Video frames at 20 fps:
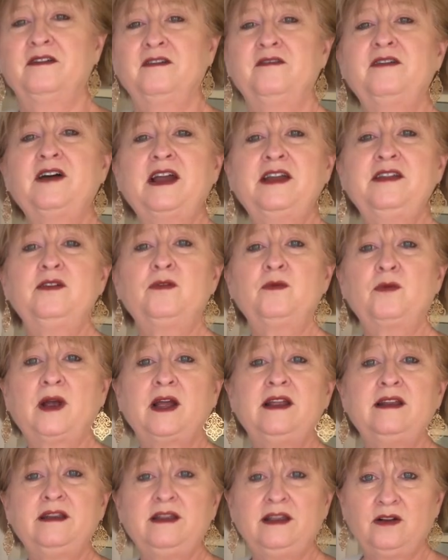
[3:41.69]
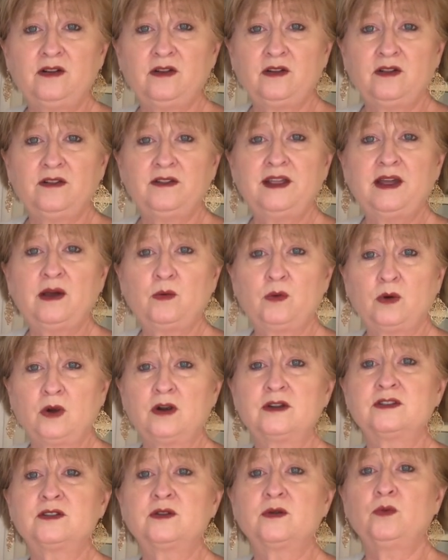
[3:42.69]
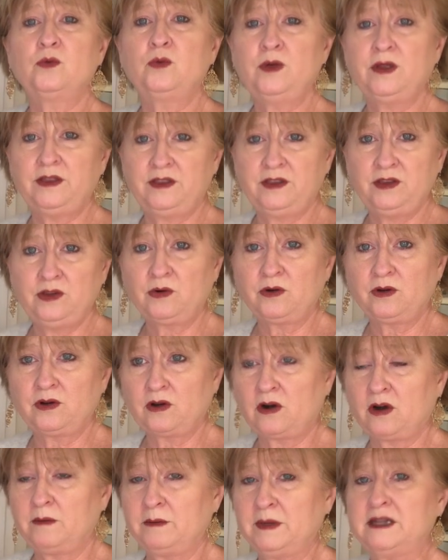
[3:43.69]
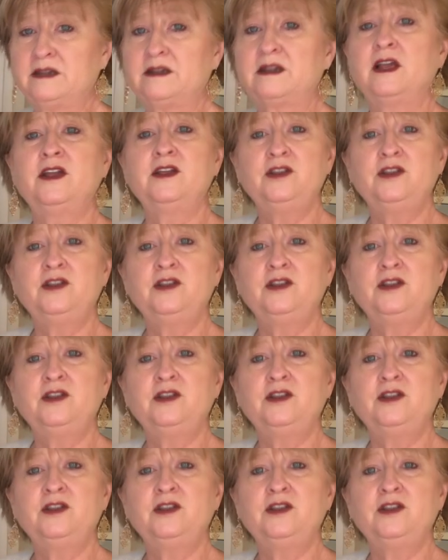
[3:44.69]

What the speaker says: Find the right needle that works with your garment,